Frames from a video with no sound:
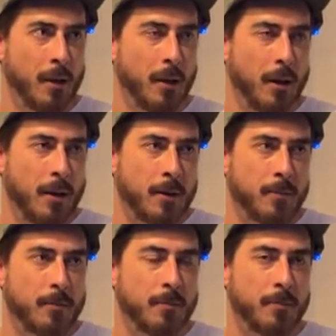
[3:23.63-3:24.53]
um,
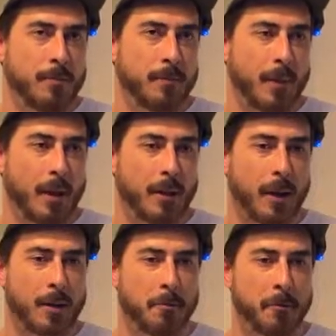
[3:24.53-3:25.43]
and kind
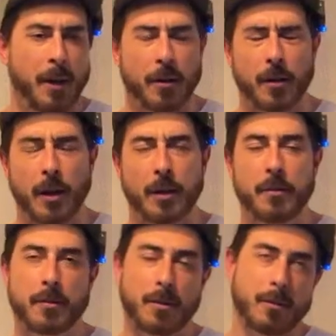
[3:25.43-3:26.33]
of yeah, I guess
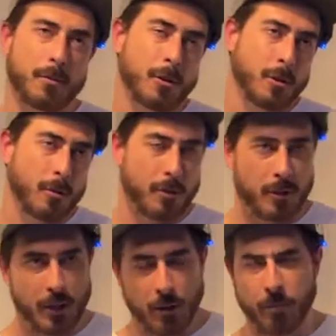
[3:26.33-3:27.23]

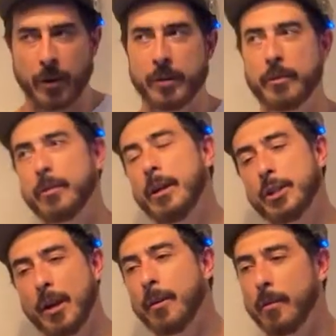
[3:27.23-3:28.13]
decompress slash
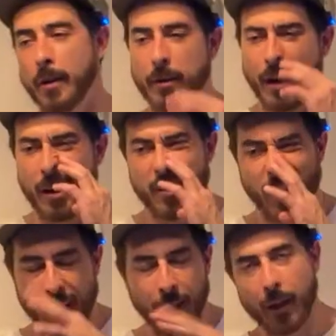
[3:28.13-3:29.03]
analyze. I don't
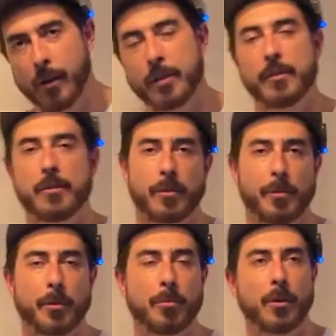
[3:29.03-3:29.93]
analyze isn't the right
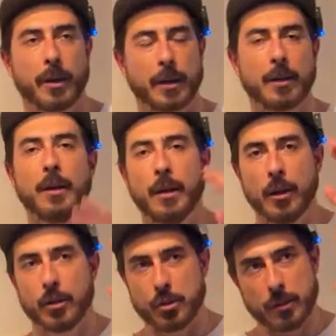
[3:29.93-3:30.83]
word. More like
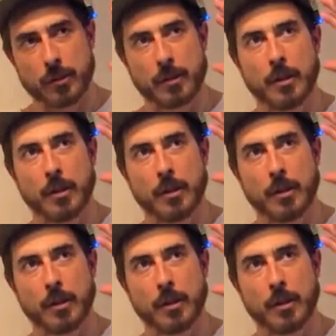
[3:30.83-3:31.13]
just